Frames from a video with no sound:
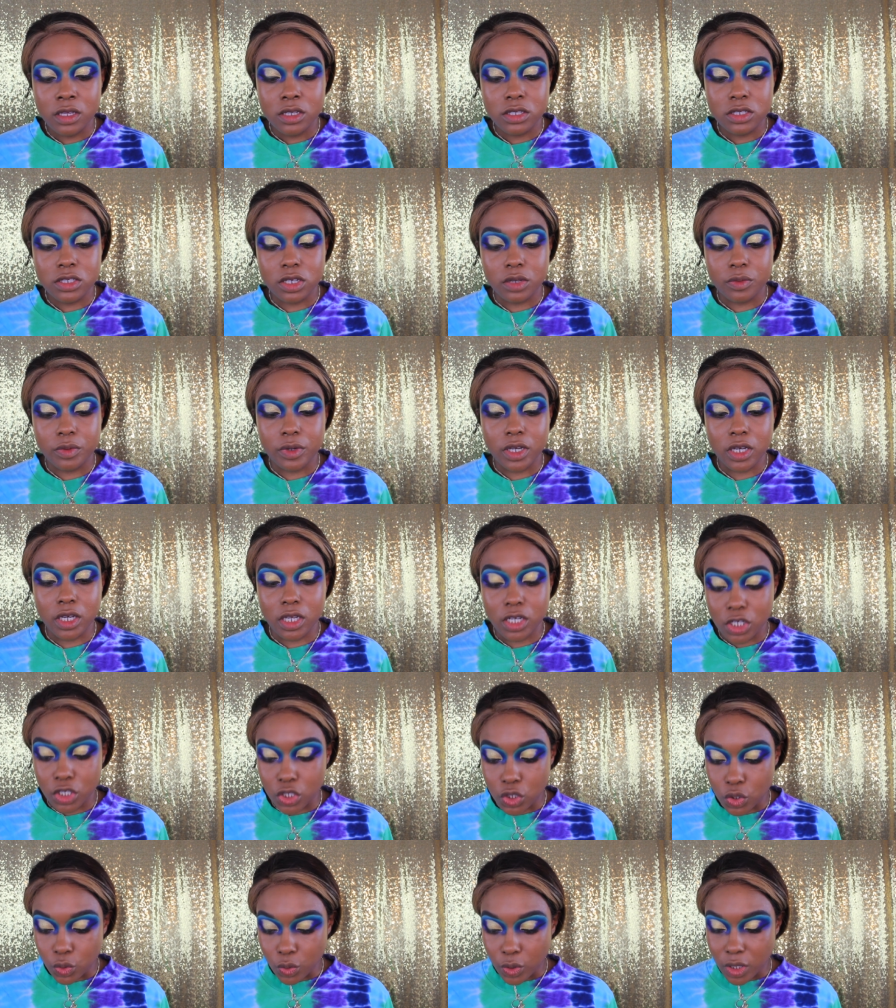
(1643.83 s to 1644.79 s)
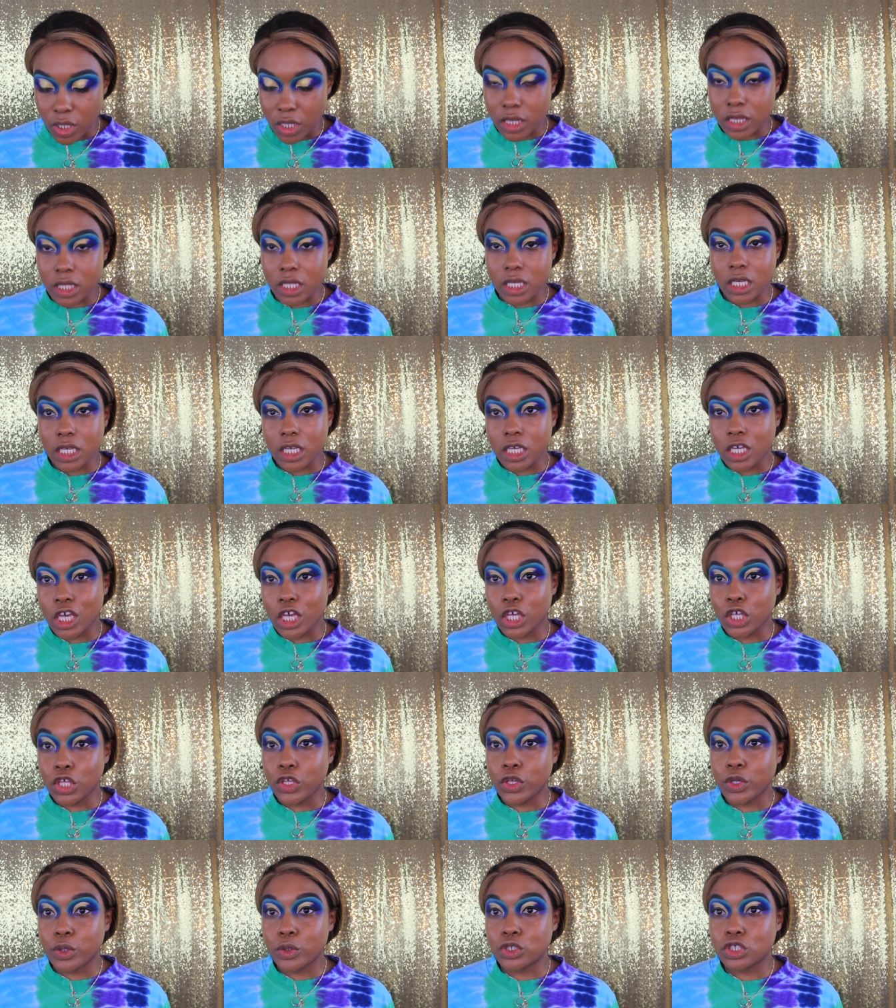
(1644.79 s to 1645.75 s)
So we're going to do the
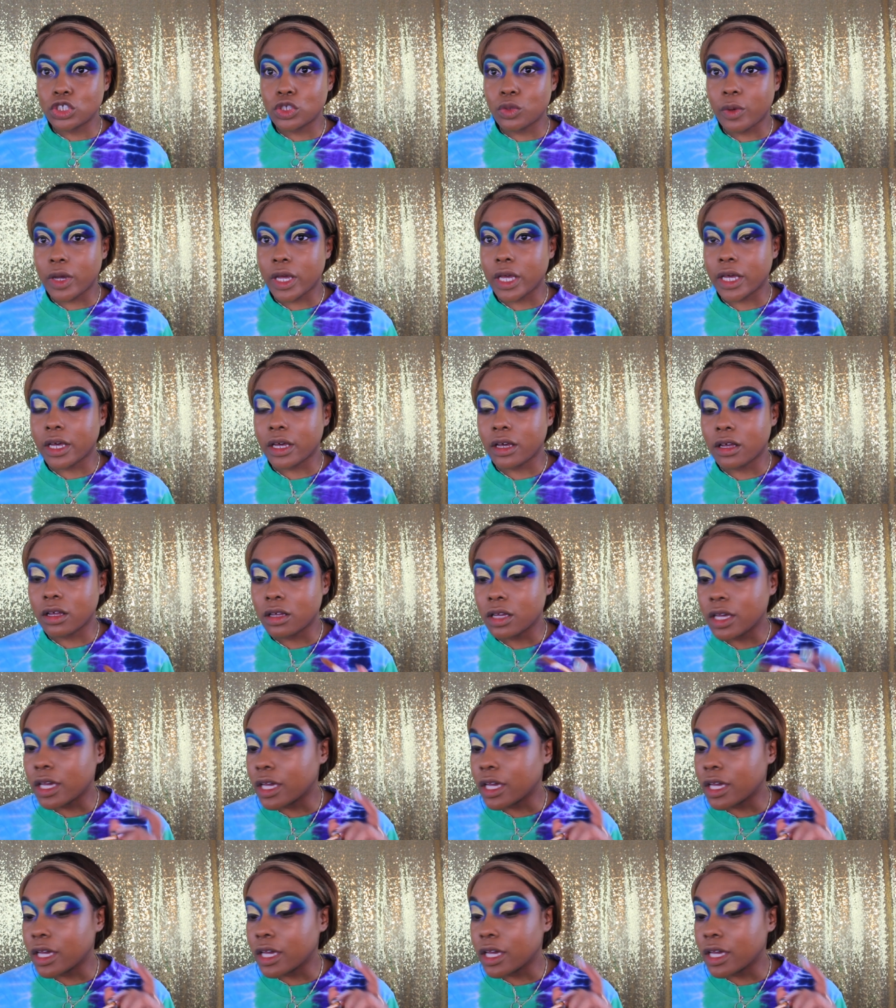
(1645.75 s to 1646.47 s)
usual.